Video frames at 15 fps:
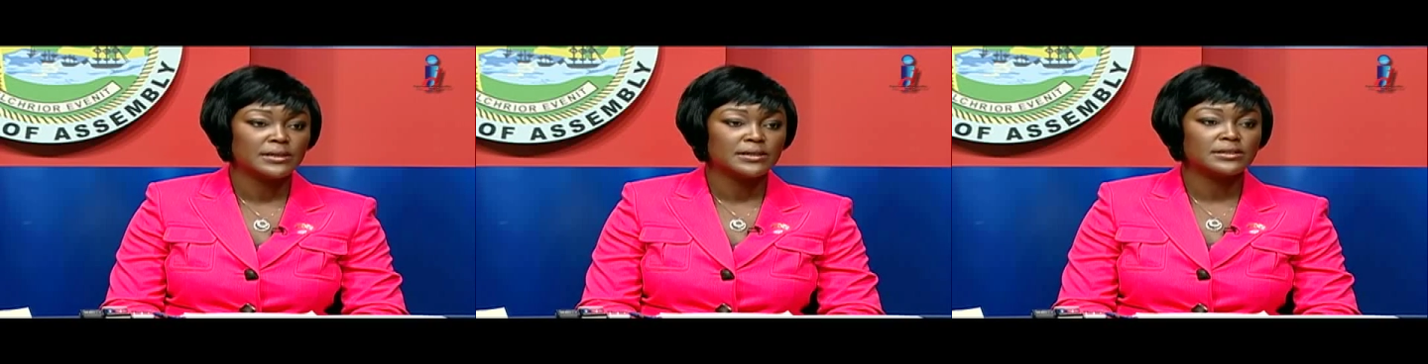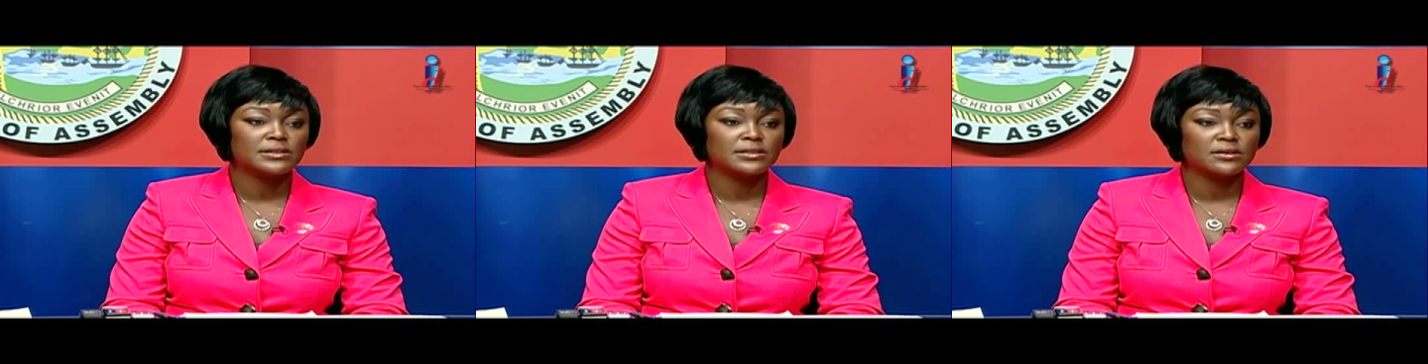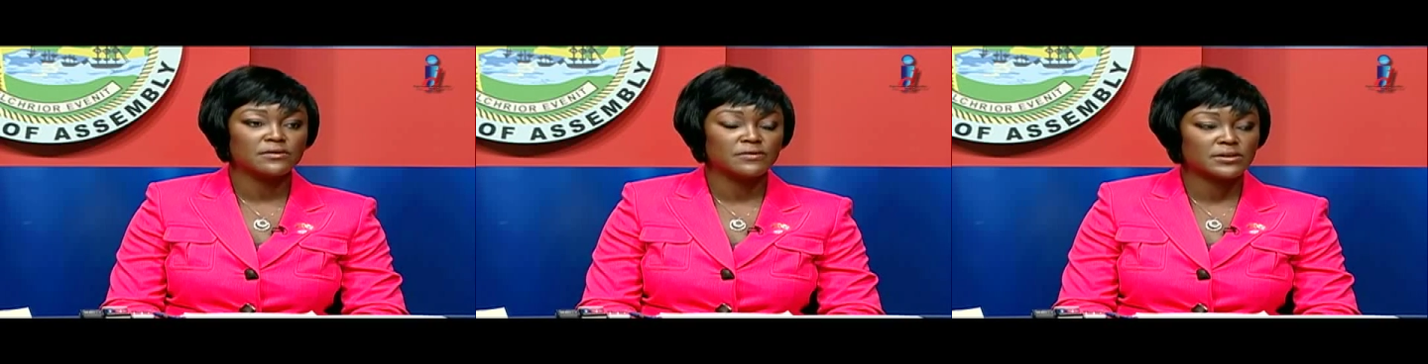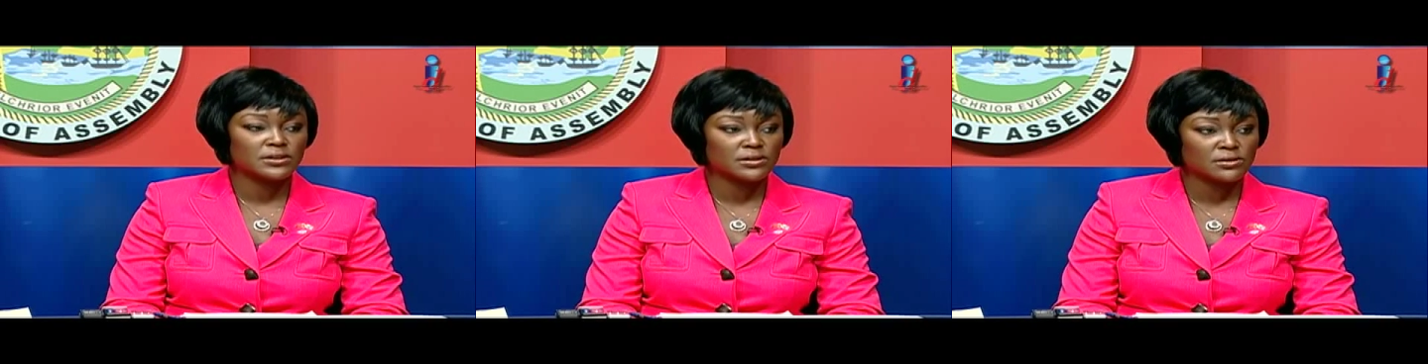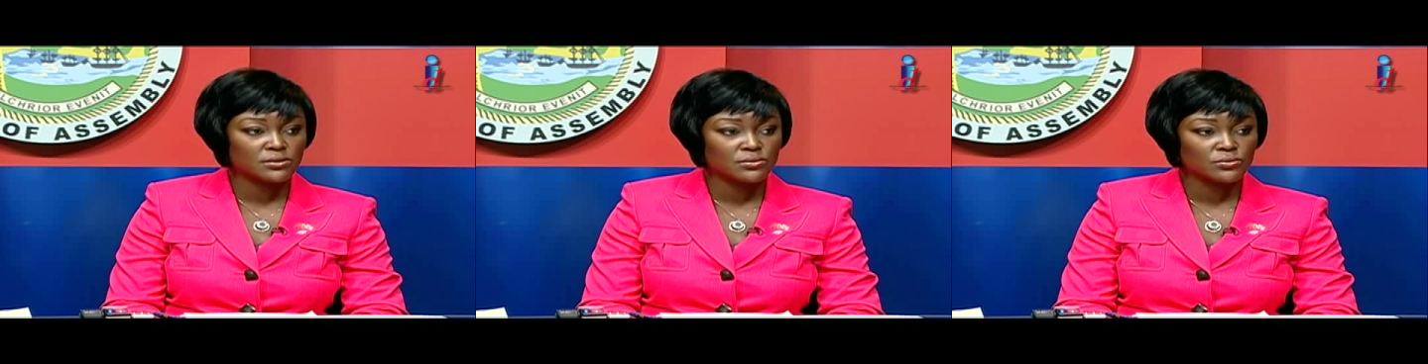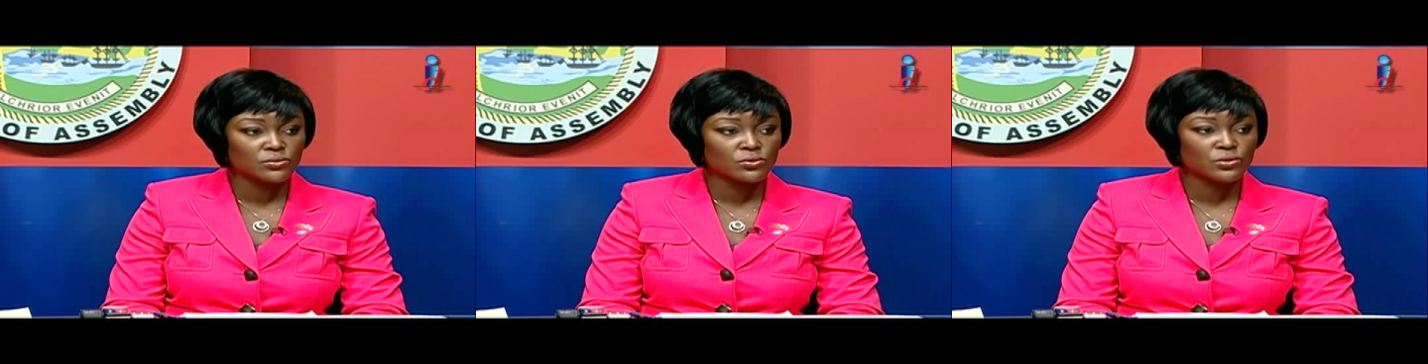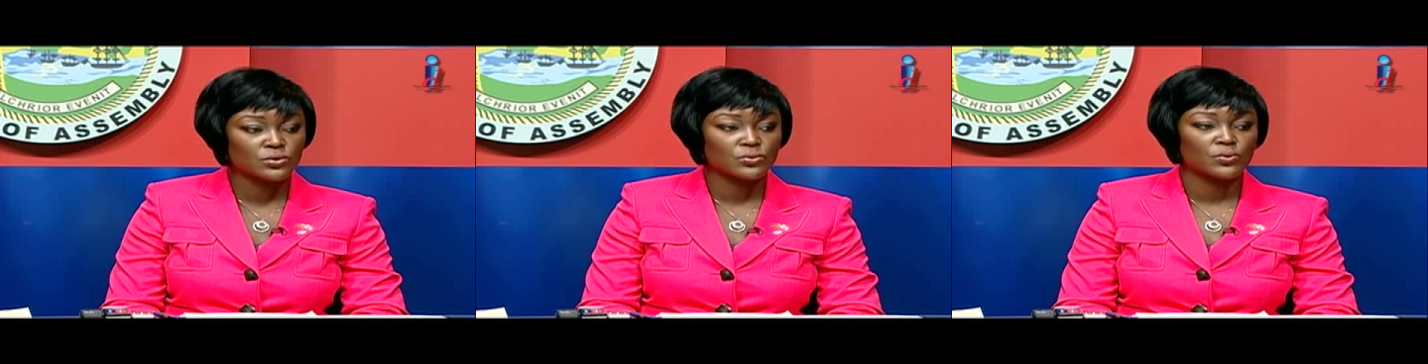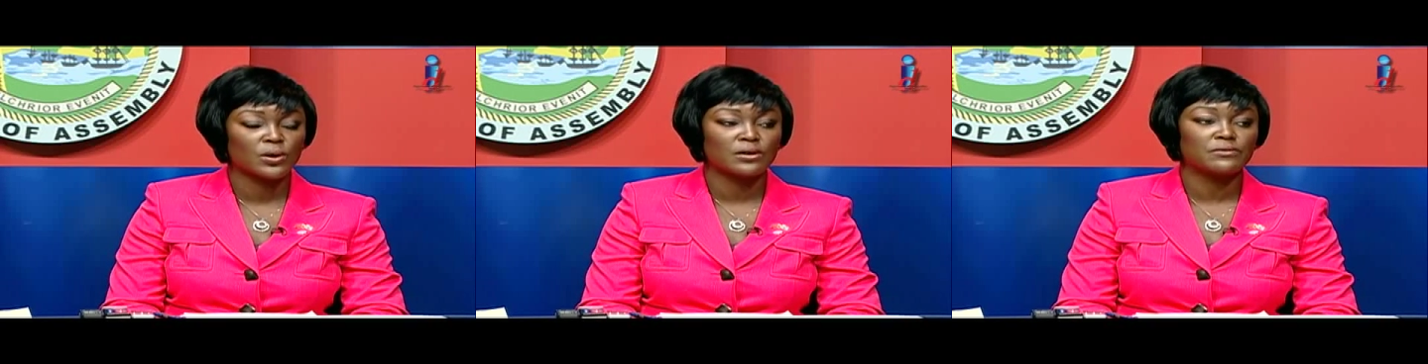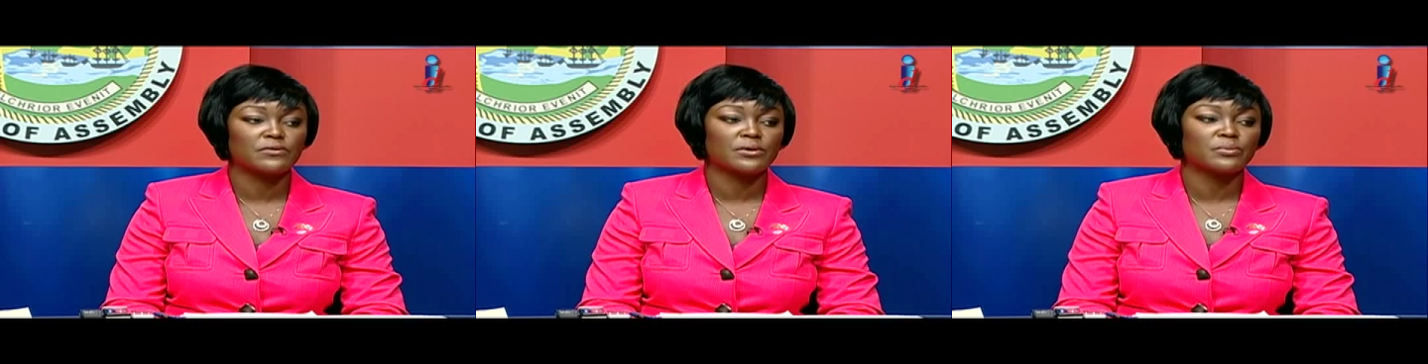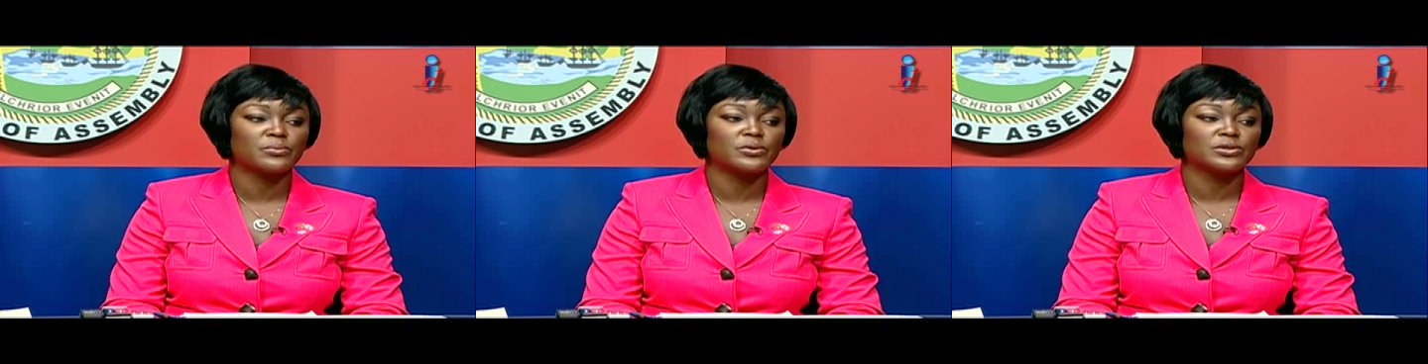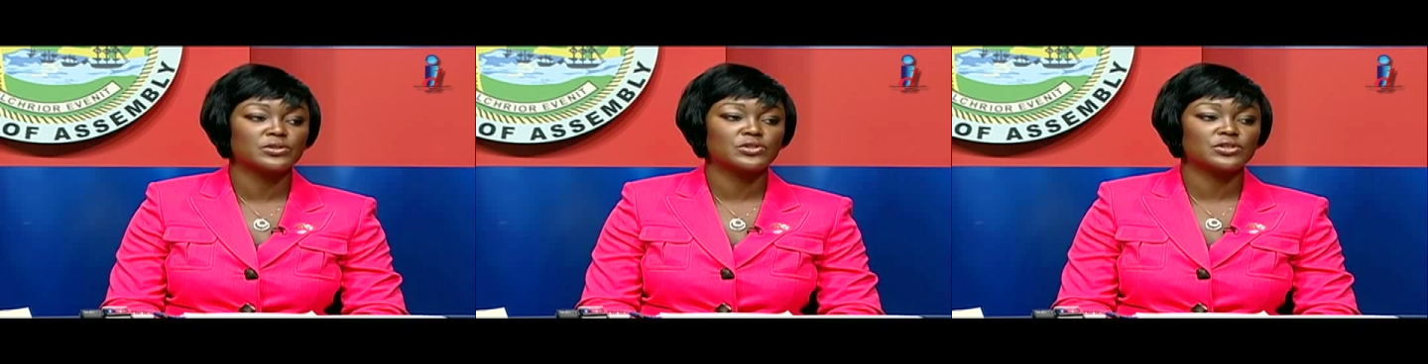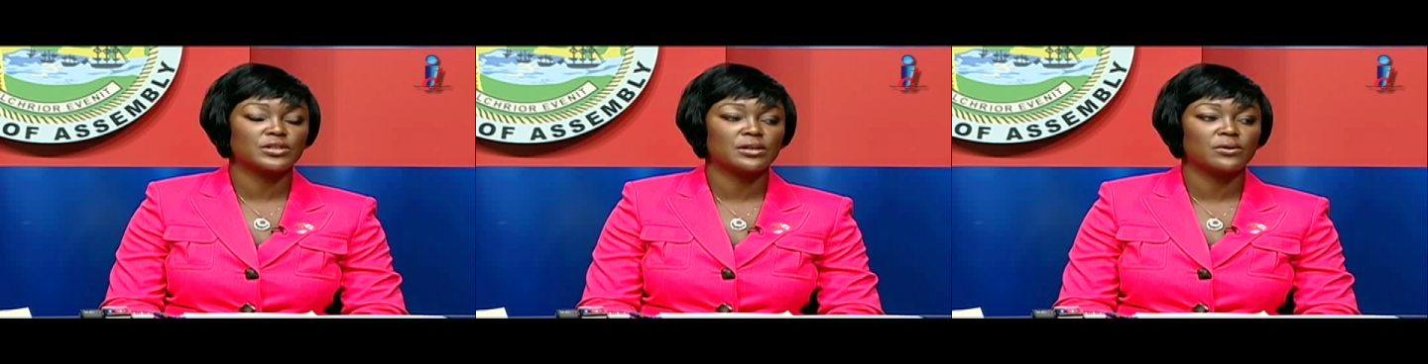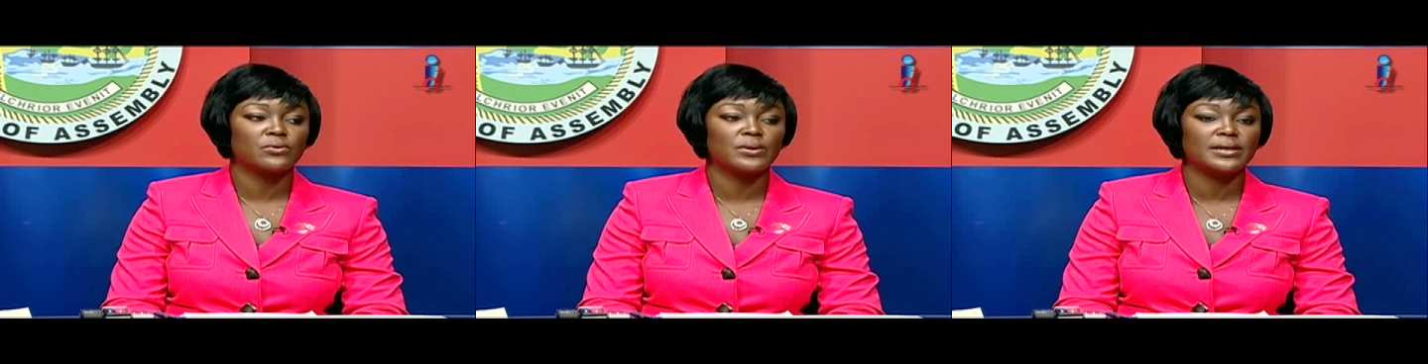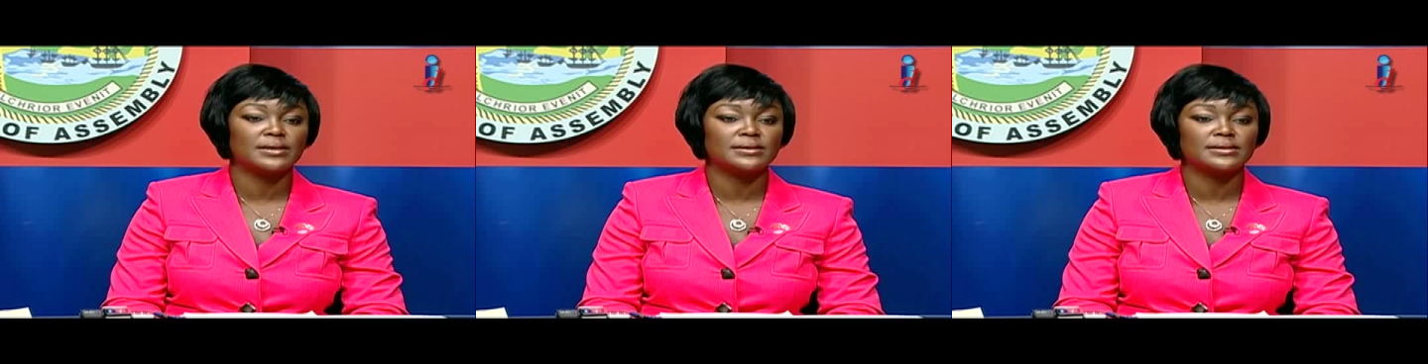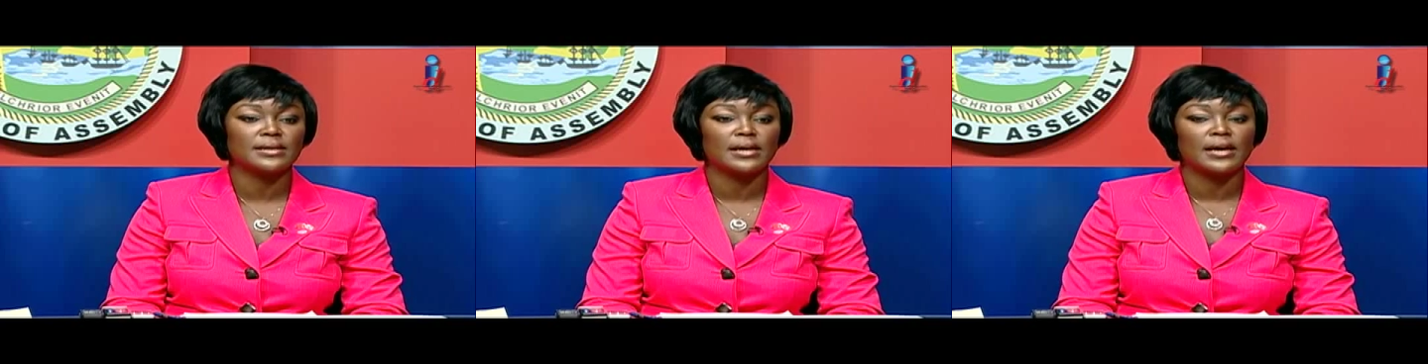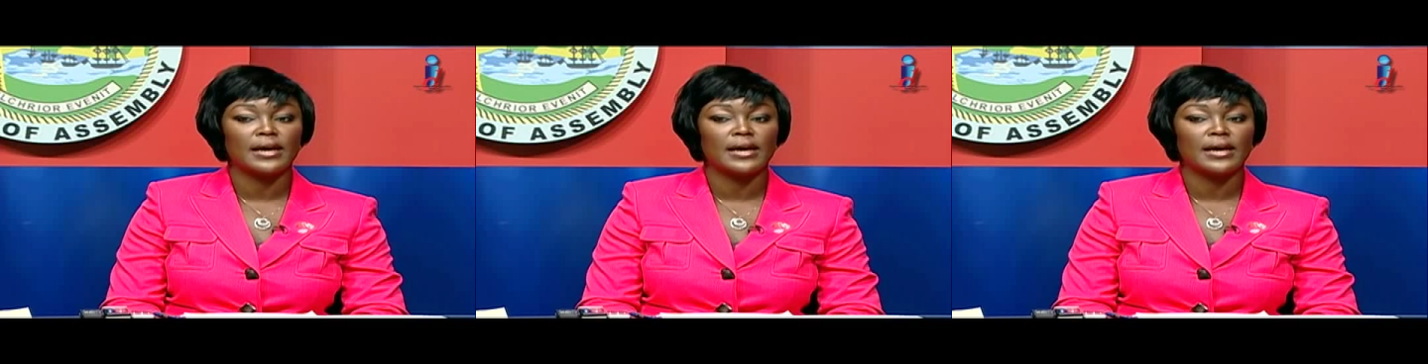servicing the route, one from British Airways